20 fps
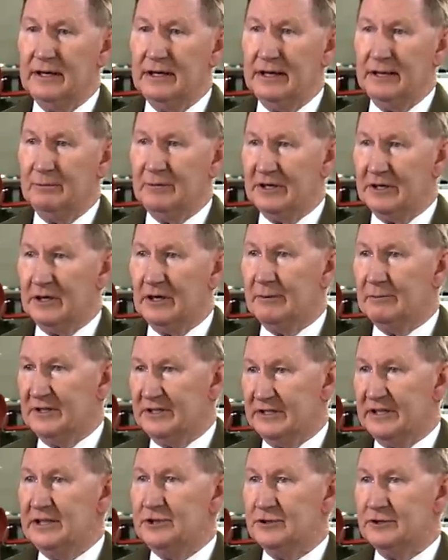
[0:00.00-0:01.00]
and become a
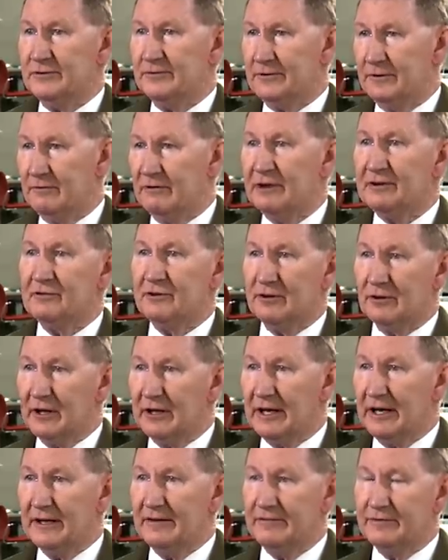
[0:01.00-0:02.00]
teacher for the rest of your
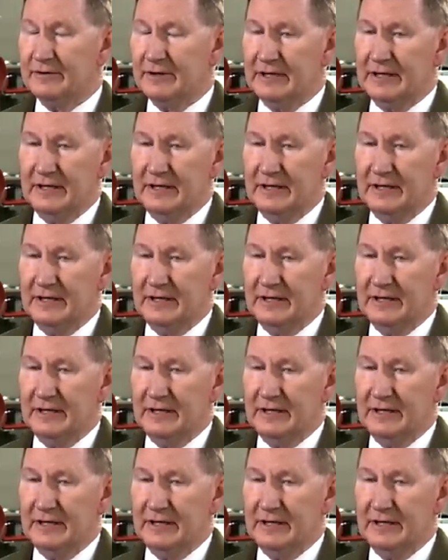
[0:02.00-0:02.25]
life.